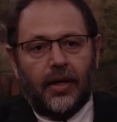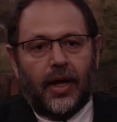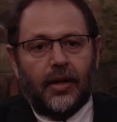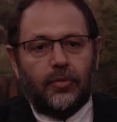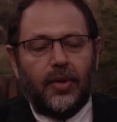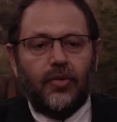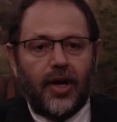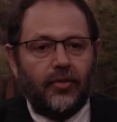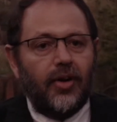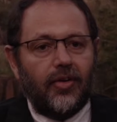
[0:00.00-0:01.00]
And it's been
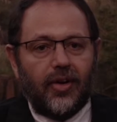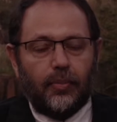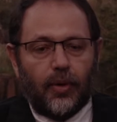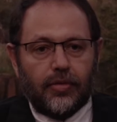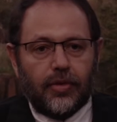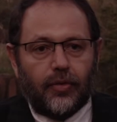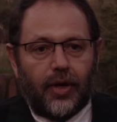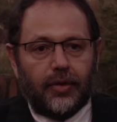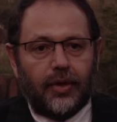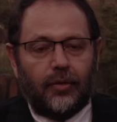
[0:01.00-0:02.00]
very, very, very positive.
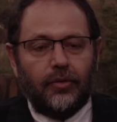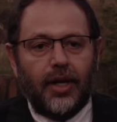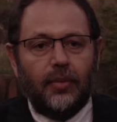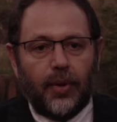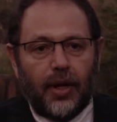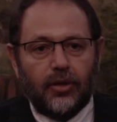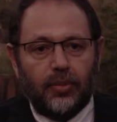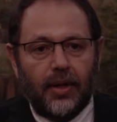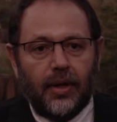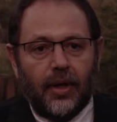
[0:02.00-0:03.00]
I'm really proud to
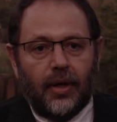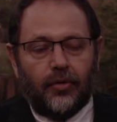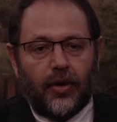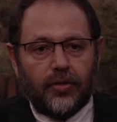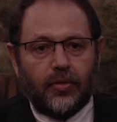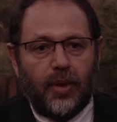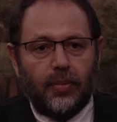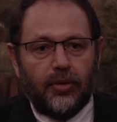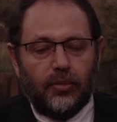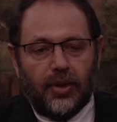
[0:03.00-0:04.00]
be a PHASA
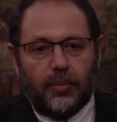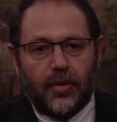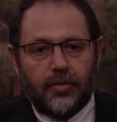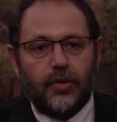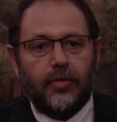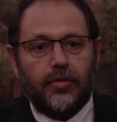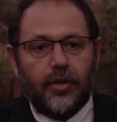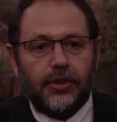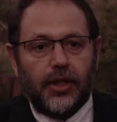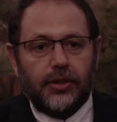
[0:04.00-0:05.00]
member and to be the president of the
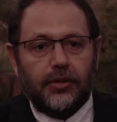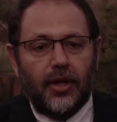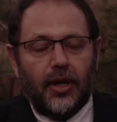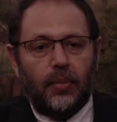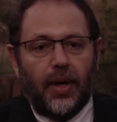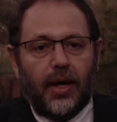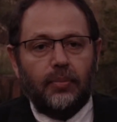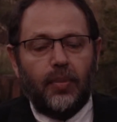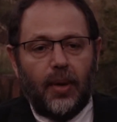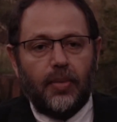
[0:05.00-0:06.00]
association
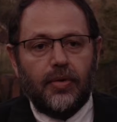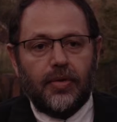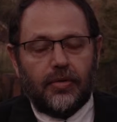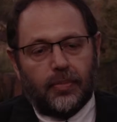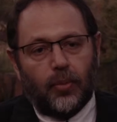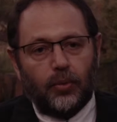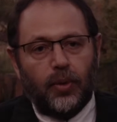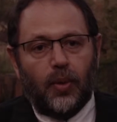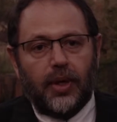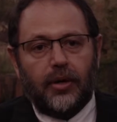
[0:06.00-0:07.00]
behind members that support
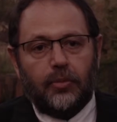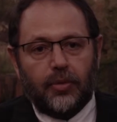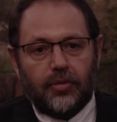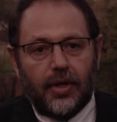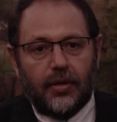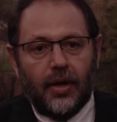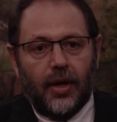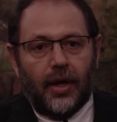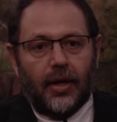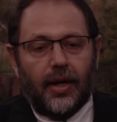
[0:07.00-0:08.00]
me 100%.
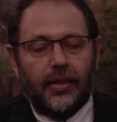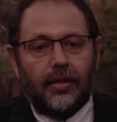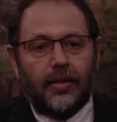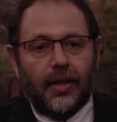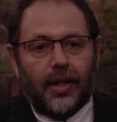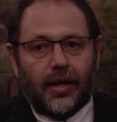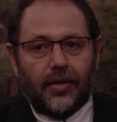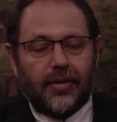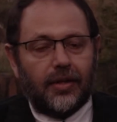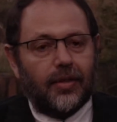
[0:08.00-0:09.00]
And like
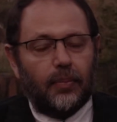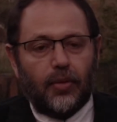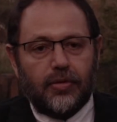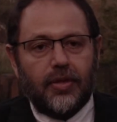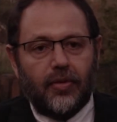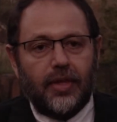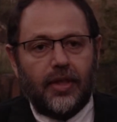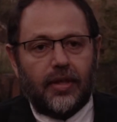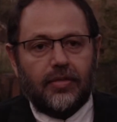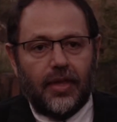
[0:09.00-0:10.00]
I said, the positivity
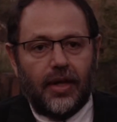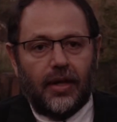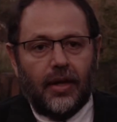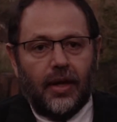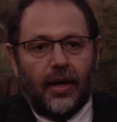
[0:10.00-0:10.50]
that's there.